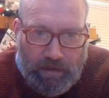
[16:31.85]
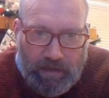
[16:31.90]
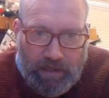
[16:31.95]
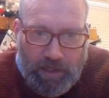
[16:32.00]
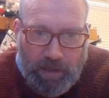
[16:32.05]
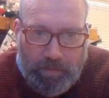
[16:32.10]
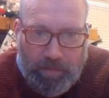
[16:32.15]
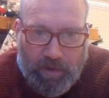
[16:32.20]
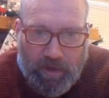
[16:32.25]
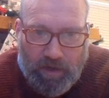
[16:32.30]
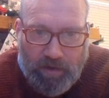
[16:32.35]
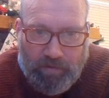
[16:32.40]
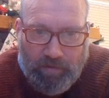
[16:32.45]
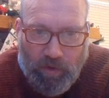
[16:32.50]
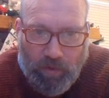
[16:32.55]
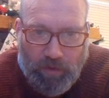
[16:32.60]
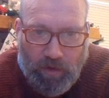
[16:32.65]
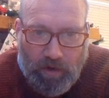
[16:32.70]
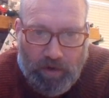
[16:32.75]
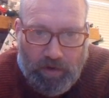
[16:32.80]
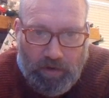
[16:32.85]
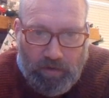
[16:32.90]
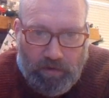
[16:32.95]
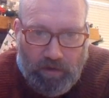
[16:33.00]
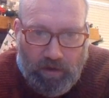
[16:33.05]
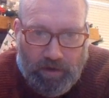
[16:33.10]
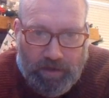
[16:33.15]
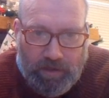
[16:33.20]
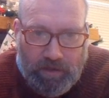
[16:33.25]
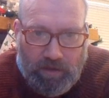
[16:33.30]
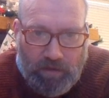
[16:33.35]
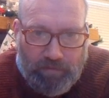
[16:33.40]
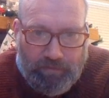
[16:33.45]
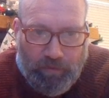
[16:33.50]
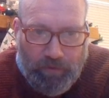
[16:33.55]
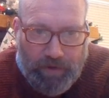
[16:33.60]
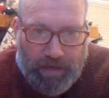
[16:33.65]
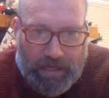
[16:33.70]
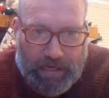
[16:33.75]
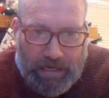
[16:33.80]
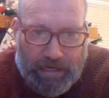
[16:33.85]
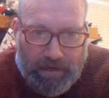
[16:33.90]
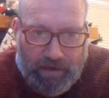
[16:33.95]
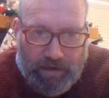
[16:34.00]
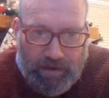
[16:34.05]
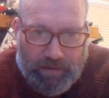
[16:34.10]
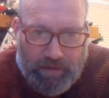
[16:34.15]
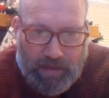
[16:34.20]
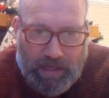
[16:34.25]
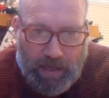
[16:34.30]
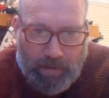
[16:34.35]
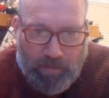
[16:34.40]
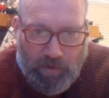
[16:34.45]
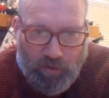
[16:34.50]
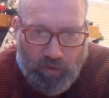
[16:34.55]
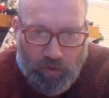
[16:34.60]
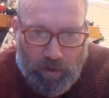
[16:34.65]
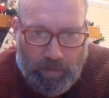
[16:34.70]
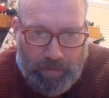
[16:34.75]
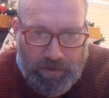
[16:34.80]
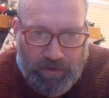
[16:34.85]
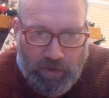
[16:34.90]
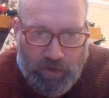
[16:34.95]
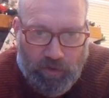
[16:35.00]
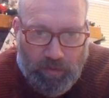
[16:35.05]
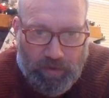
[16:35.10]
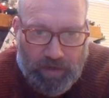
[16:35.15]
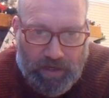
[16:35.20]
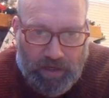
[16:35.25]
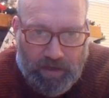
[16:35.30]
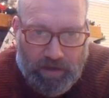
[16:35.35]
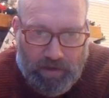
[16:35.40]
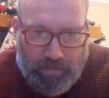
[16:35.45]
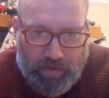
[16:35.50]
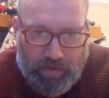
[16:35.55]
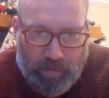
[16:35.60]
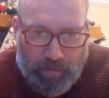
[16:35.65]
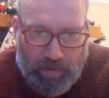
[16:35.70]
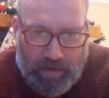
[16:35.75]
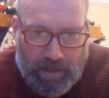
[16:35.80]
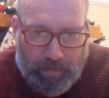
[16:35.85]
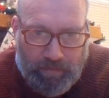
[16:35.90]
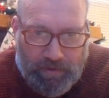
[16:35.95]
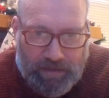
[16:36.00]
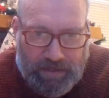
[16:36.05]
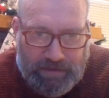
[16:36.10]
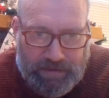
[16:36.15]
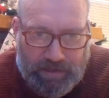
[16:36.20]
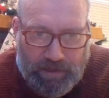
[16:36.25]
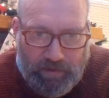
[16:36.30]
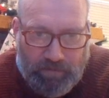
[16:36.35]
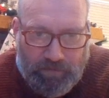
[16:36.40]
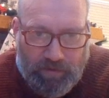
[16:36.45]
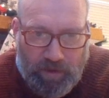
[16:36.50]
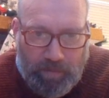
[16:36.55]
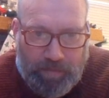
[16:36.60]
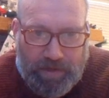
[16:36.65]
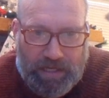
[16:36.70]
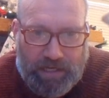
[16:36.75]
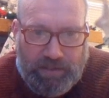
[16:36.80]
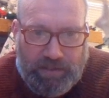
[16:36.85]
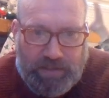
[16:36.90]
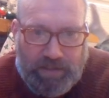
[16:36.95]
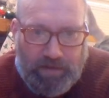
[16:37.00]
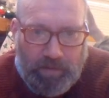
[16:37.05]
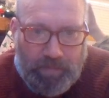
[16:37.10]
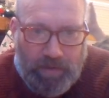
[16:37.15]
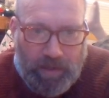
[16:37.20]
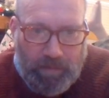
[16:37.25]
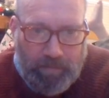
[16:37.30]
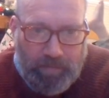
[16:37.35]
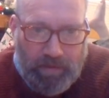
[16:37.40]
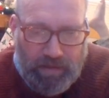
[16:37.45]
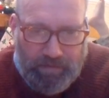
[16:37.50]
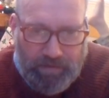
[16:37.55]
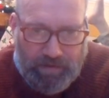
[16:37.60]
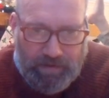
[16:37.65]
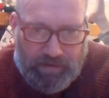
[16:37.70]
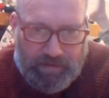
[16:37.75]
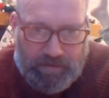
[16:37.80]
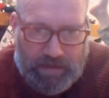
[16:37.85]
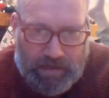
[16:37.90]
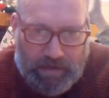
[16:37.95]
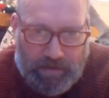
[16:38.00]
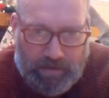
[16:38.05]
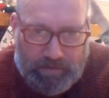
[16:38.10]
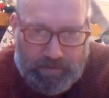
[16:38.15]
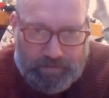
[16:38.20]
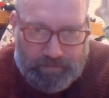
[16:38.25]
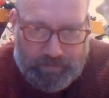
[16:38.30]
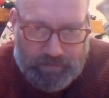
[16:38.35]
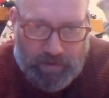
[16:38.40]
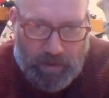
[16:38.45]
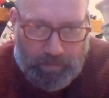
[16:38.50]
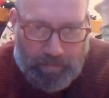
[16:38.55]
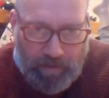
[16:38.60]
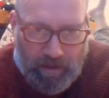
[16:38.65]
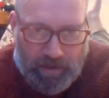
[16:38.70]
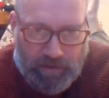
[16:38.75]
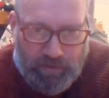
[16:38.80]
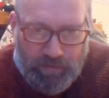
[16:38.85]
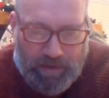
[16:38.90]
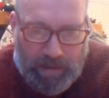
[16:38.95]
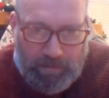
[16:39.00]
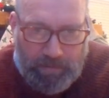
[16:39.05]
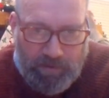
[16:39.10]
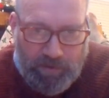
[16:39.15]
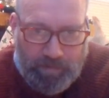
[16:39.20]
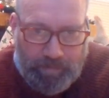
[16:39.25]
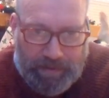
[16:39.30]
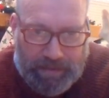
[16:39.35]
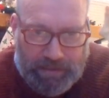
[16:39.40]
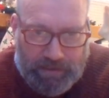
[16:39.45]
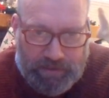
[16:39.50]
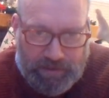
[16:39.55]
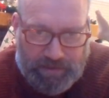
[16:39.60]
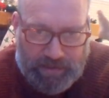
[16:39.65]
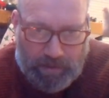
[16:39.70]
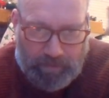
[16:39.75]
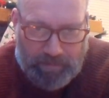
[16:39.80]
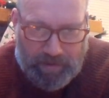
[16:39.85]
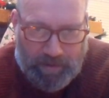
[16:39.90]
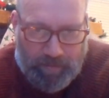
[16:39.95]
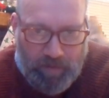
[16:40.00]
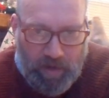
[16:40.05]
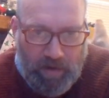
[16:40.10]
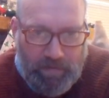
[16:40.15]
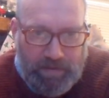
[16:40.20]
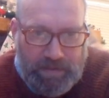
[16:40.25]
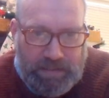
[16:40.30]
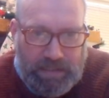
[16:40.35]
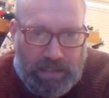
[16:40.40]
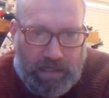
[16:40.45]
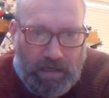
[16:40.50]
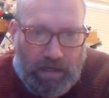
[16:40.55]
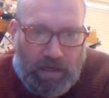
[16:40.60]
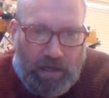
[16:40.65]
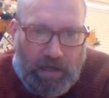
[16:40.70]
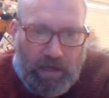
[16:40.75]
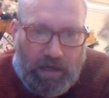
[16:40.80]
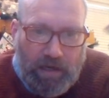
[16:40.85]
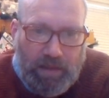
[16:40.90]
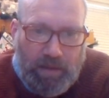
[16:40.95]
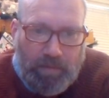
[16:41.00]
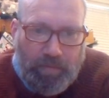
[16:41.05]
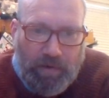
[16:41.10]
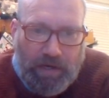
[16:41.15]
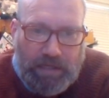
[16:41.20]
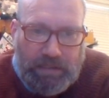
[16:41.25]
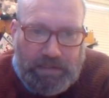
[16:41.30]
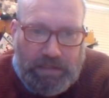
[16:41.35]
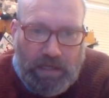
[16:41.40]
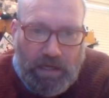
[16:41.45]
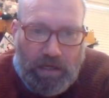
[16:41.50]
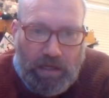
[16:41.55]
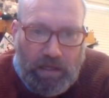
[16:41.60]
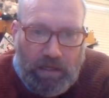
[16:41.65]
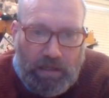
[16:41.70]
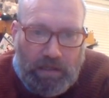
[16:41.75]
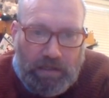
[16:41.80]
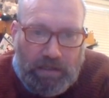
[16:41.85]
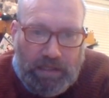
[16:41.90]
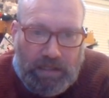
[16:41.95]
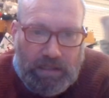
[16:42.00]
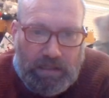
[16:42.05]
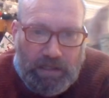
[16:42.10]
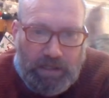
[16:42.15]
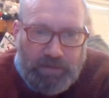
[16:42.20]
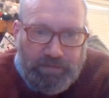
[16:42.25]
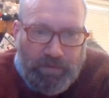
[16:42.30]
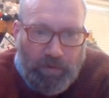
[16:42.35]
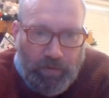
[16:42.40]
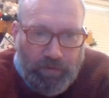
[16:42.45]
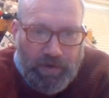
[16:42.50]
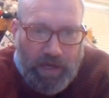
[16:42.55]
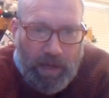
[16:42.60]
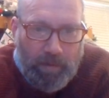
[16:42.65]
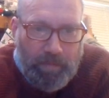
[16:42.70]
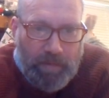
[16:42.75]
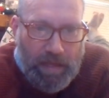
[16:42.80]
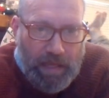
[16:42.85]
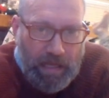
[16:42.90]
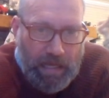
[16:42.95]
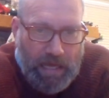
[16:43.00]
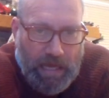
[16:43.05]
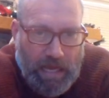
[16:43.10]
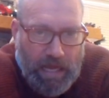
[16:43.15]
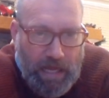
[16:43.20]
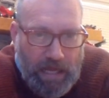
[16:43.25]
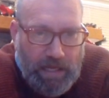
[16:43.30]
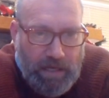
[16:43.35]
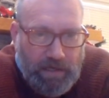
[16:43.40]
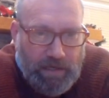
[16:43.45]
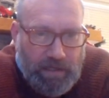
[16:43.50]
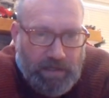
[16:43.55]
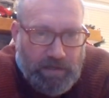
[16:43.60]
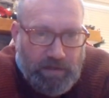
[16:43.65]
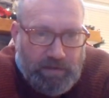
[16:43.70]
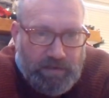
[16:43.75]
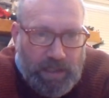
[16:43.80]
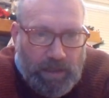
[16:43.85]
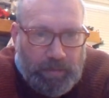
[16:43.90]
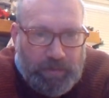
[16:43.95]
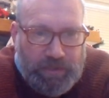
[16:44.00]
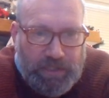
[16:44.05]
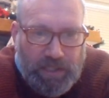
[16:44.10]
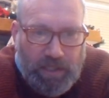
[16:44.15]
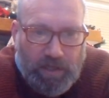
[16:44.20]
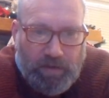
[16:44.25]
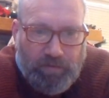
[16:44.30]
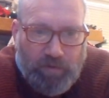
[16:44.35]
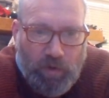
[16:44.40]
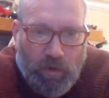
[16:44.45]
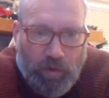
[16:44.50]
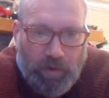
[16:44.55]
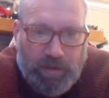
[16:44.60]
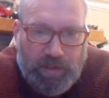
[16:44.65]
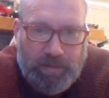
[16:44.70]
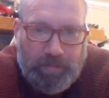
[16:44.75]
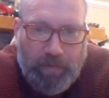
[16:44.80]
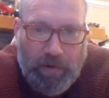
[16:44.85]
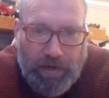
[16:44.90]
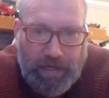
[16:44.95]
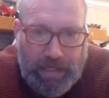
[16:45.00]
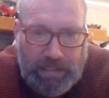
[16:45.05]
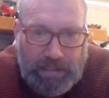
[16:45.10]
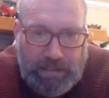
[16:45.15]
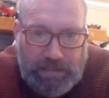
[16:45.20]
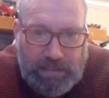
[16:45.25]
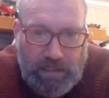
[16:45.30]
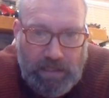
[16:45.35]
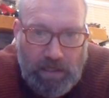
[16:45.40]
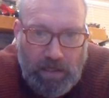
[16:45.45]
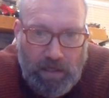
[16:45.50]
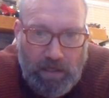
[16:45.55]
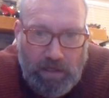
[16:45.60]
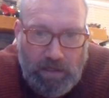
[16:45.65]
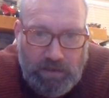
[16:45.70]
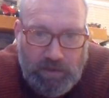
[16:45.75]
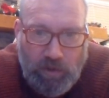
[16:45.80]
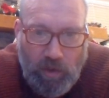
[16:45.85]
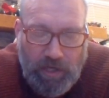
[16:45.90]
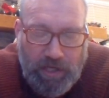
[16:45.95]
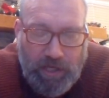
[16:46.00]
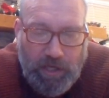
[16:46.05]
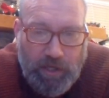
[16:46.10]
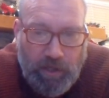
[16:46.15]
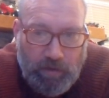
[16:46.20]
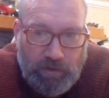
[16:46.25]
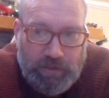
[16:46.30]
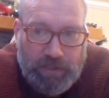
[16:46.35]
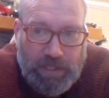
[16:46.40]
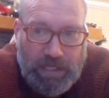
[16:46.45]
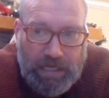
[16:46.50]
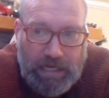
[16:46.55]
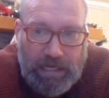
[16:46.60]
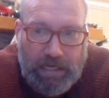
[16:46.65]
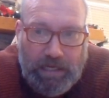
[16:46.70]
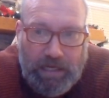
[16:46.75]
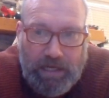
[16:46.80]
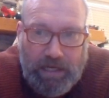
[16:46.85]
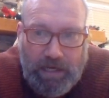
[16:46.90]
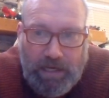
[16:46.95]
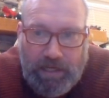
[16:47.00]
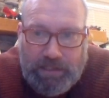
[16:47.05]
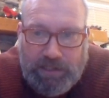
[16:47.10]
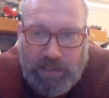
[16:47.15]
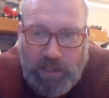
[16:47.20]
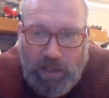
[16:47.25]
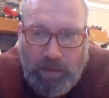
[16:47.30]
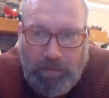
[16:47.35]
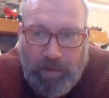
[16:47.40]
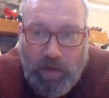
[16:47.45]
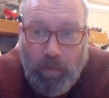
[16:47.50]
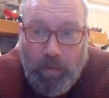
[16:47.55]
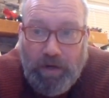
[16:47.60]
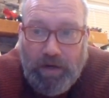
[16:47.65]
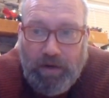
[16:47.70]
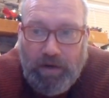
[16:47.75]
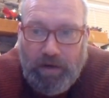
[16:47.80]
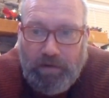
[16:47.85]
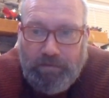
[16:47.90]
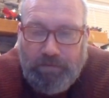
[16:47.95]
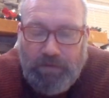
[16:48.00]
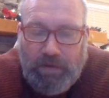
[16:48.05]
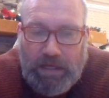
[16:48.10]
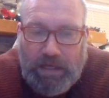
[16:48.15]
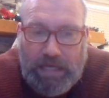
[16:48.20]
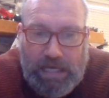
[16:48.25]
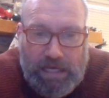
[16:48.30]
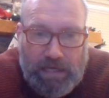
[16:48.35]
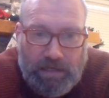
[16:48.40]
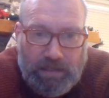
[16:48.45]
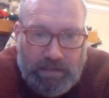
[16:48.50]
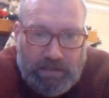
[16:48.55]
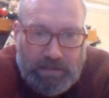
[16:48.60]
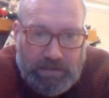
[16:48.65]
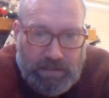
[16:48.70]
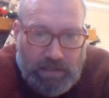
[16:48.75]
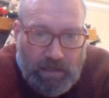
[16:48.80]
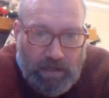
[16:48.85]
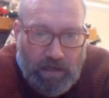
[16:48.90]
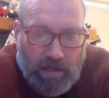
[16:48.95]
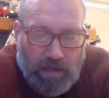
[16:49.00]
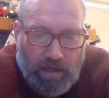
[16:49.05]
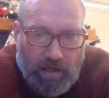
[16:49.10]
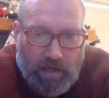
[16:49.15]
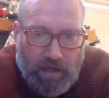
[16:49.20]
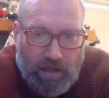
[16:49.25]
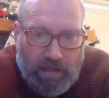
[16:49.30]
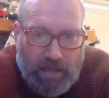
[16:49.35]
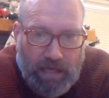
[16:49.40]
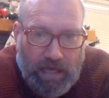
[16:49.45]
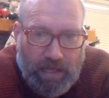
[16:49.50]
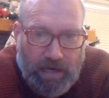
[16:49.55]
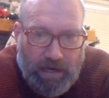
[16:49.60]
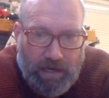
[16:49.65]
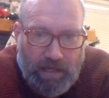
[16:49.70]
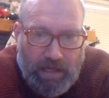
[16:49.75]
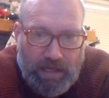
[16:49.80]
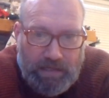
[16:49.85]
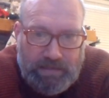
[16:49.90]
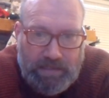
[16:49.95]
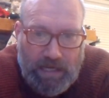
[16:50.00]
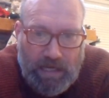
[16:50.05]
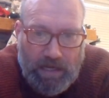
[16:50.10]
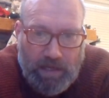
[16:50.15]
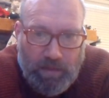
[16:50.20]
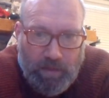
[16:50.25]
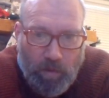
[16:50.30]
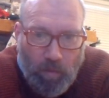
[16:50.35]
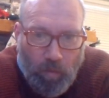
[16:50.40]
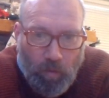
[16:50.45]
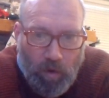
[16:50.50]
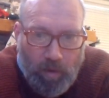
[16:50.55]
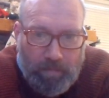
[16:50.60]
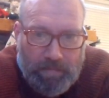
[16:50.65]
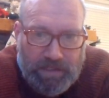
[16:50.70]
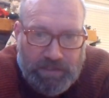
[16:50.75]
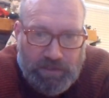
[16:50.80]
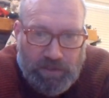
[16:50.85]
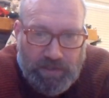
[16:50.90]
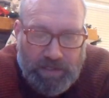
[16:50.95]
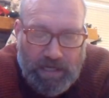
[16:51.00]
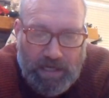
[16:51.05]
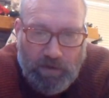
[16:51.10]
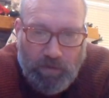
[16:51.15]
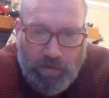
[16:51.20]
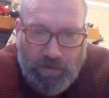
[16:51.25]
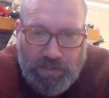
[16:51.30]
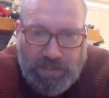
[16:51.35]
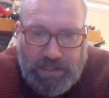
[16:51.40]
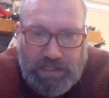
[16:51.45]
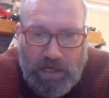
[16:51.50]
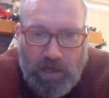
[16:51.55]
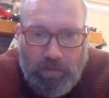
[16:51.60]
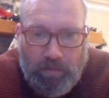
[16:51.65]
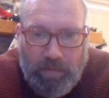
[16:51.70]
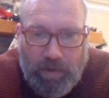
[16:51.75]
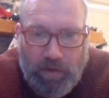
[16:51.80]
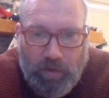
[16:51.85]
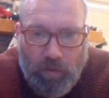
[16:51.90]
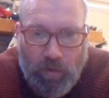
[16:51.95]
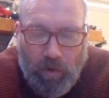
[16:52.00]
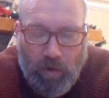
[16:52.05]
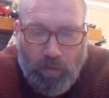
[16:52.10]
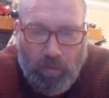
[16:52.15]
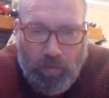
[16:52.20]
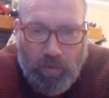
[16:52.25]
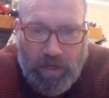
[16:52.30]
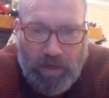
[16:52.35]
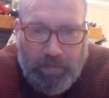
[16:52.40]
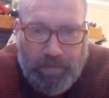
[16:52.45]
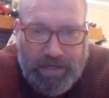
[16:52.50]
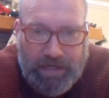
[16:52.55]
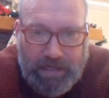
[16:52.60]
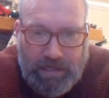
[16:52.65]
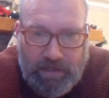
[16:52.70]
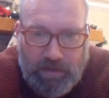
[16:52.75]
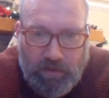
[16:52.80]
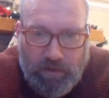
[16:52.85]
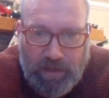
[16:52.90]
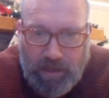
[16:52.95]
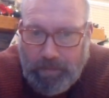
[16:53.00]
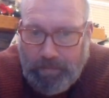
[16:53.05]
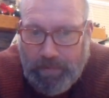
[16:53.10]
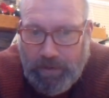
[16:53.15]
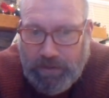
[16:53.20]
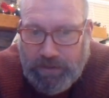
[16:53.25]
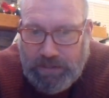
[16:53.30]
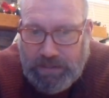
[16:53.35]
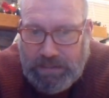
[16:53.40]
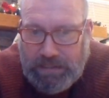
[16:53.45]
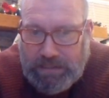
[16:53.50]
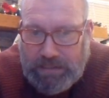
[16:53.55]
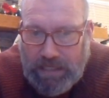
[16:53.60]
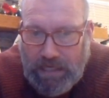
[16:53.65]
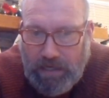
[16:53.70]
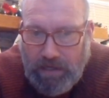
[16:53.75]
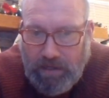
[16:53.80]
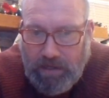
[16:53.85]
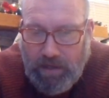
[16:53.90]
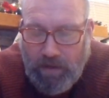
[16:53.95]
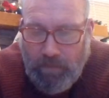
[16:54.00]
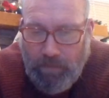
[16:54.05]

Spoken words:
Hindenburg evoked Article 48, and the cabinet drew up the decree of the Reich President for the protection of the people and the state, abolished freedom of speech, assembly, privacy, and the press, legalized phone tapping, and interception of correspondence. So a huge Canadian connection to be aware of is Canada has had the War Measures Act, which has now been rewritten into the Emergencies Act,